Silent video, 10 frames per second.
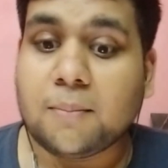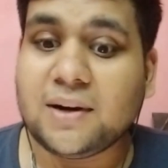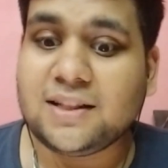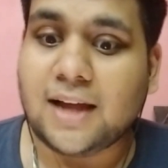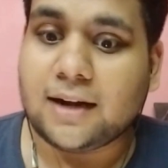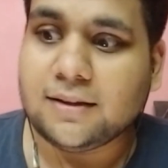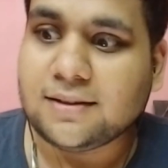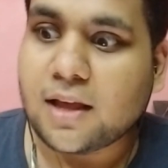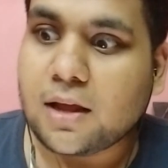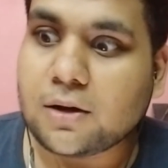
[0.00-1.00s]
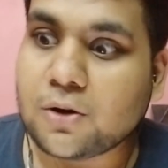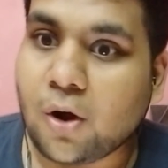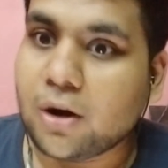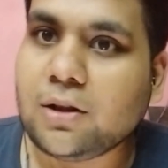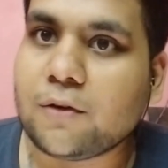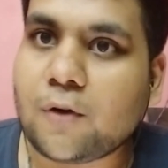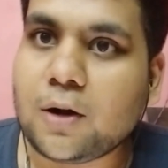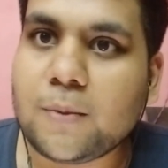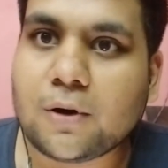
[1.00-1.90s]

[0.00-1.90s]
But that is not your fault,